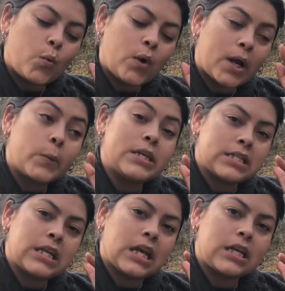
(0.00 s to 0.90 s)
Where was
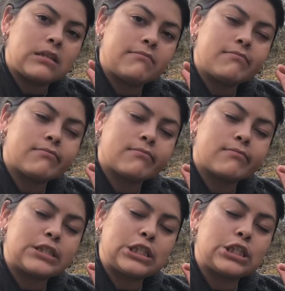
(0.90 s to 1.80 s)

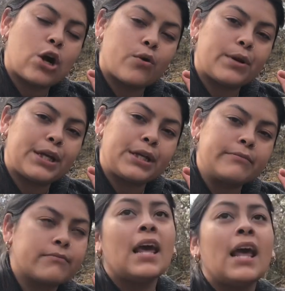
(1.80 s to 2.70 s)
I? Sorry.
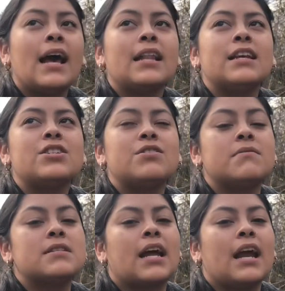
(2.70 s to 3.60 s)
And then she
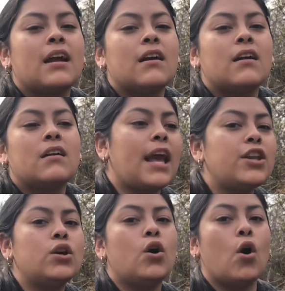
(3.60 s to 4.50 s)
was like,
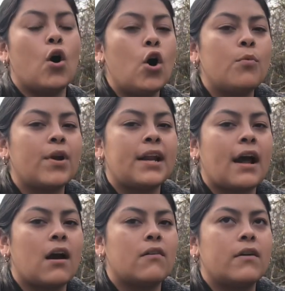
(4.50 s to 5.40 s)
can you go home right
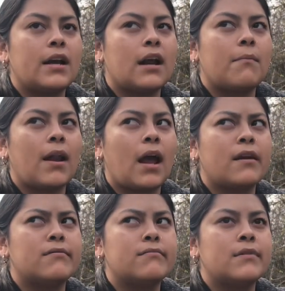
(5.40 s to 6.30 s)
now? And I'm
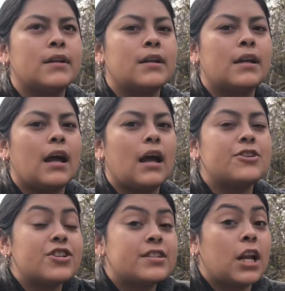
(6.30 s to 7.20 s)
like, I
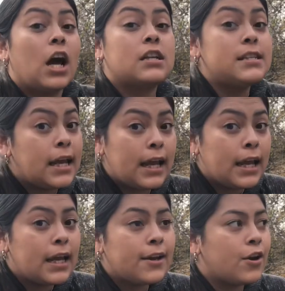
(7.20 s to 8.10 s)
just clocked
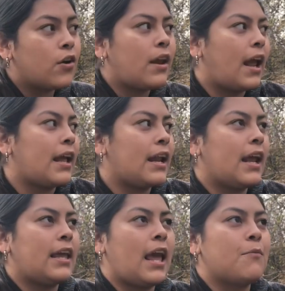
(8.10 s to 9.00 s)
in, you know, like, and
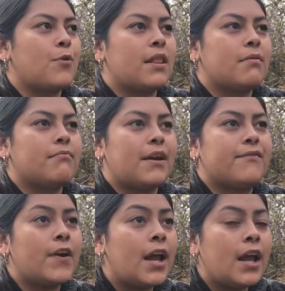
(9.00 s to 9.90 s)
I came with my
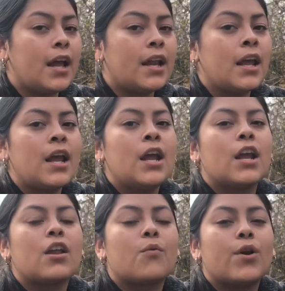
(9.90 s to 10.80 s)
friend,
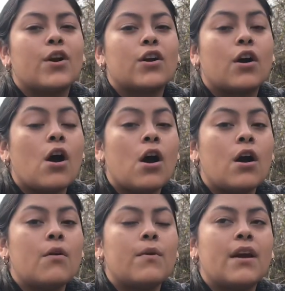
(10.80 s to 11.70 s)
you know, we're in her
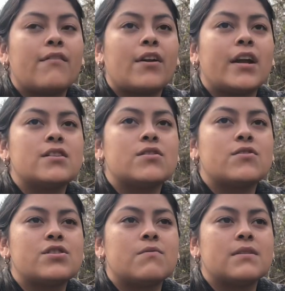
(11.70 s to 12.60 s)
car, whatever. And
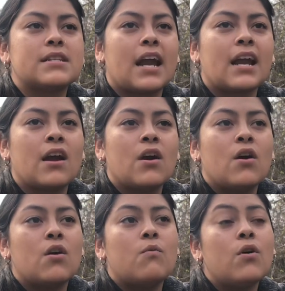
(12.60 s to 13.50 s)
she was like,
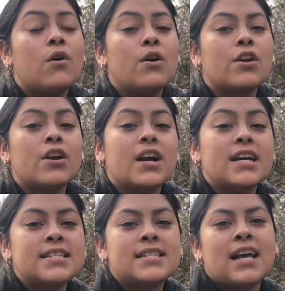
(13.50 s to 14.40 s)
well, your
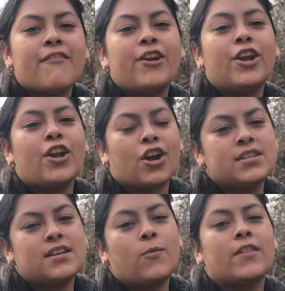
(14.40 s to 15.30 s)
cousin's having a
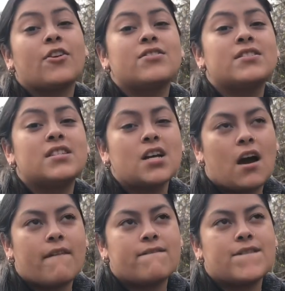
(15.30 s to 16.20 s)
yard sale with our
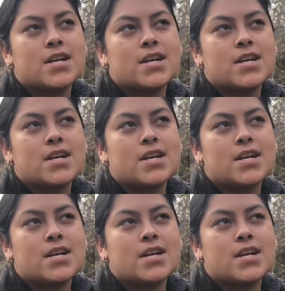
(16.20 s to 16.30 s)
stuff.